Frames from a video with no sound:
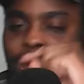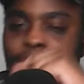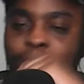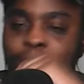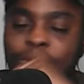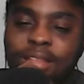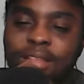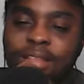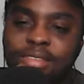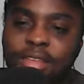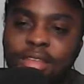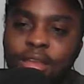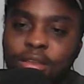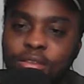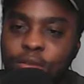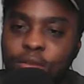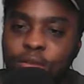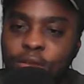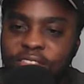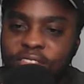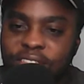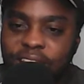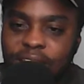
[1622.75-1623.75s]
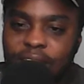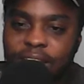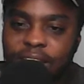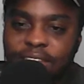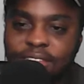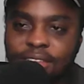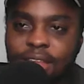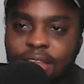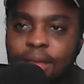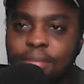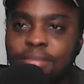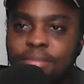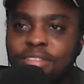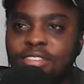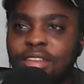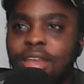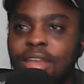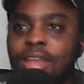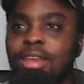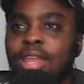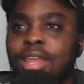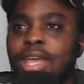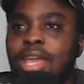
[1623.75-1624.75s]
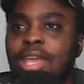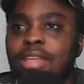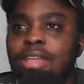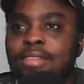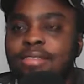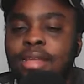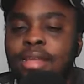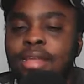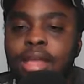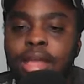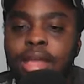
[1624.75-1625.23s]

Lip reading: Let's see how it goes the next 10 days.